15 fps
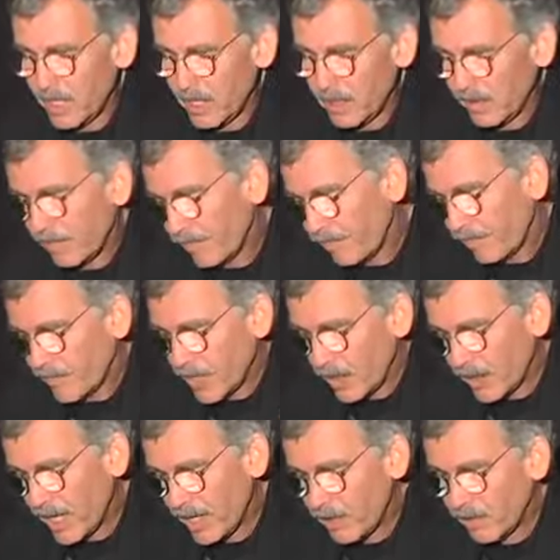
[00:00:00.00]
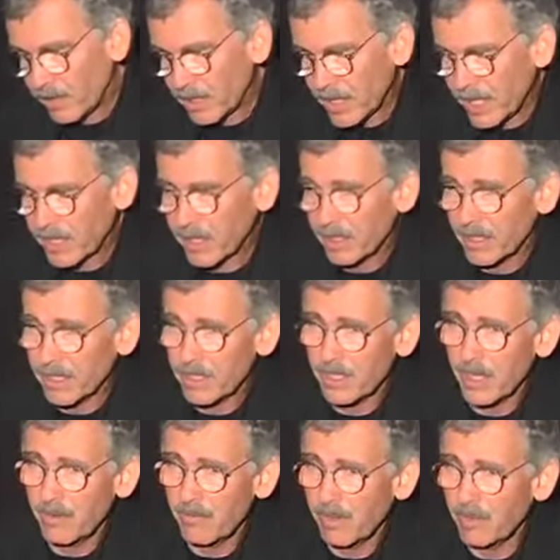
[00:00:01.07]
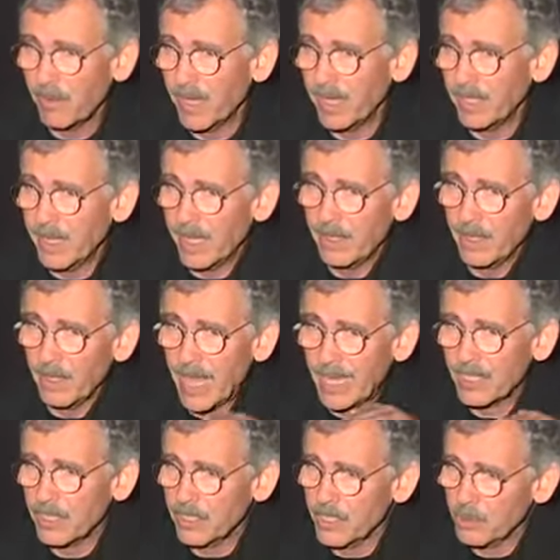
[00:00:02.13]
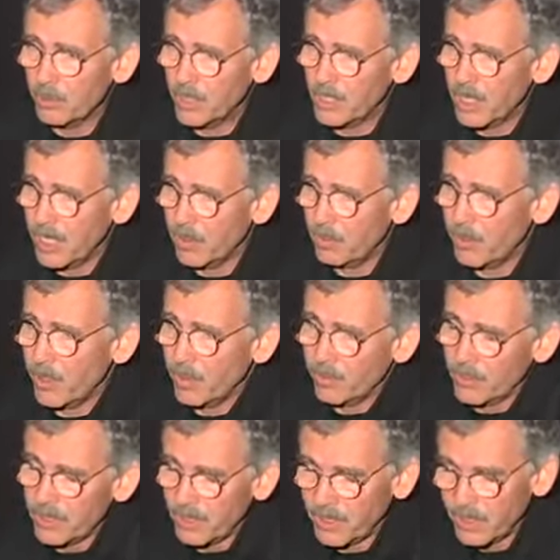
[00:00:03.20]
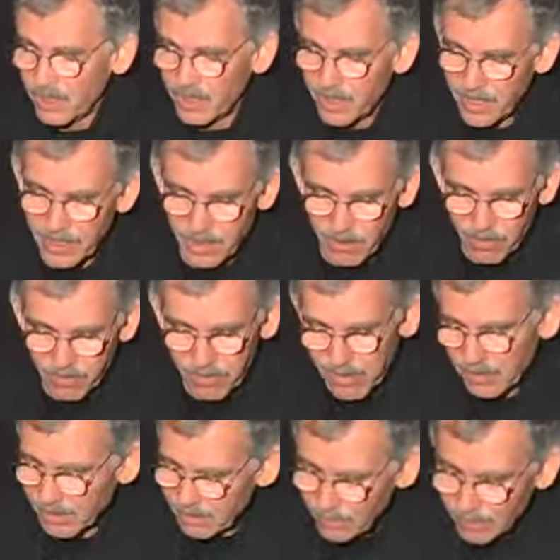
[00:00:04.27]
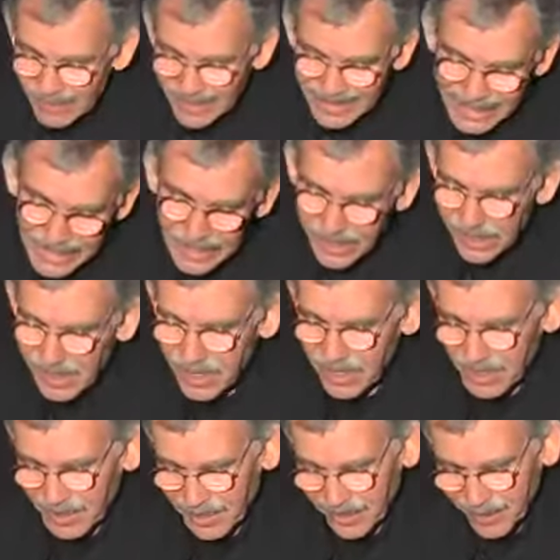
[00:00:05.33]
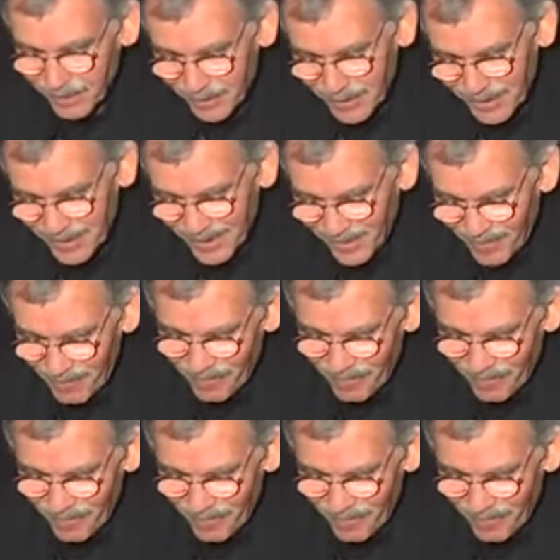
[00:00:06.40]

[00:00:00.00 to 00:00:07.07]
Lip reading: say, okay, you can land on the inside runway, and they'll actually switch on approach and go over it. So, darn, it's like.